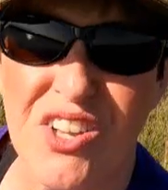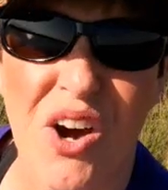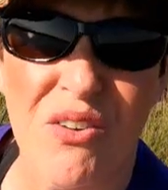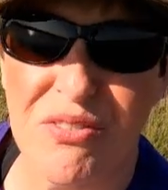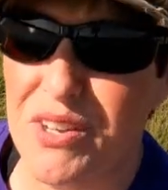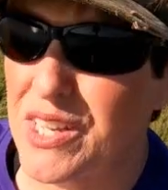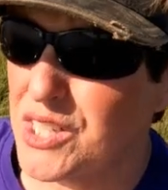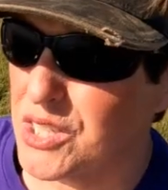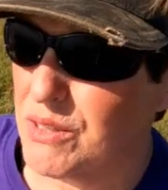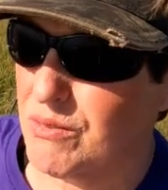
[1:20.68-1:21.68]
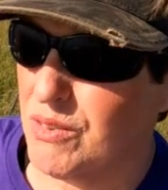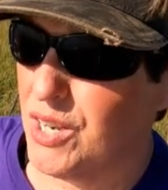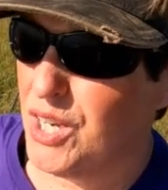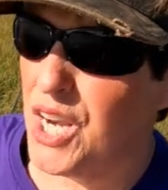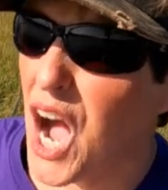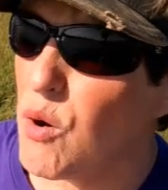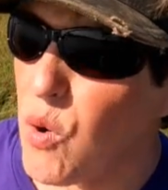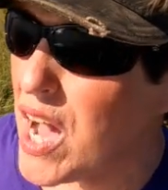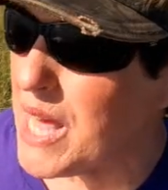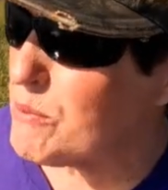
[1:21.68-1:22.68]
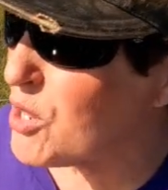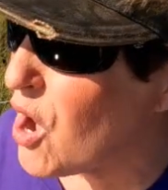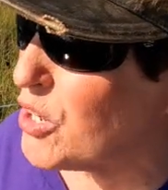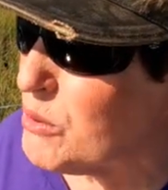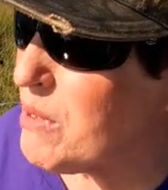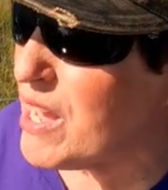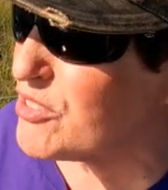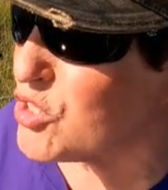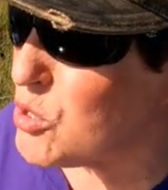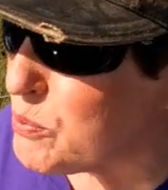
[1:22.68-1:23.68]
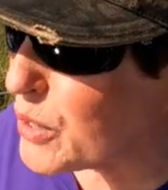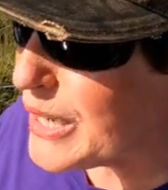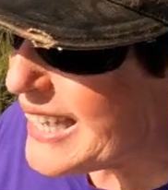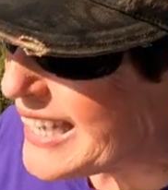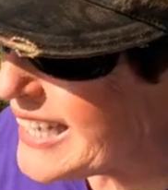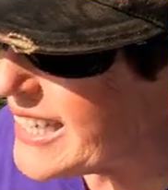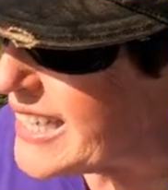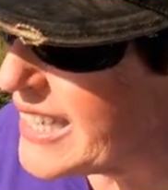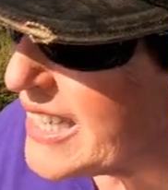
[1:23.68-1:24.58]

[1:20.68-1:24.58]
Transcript: He's caught a fish. Not while I'm talking about Super Clean.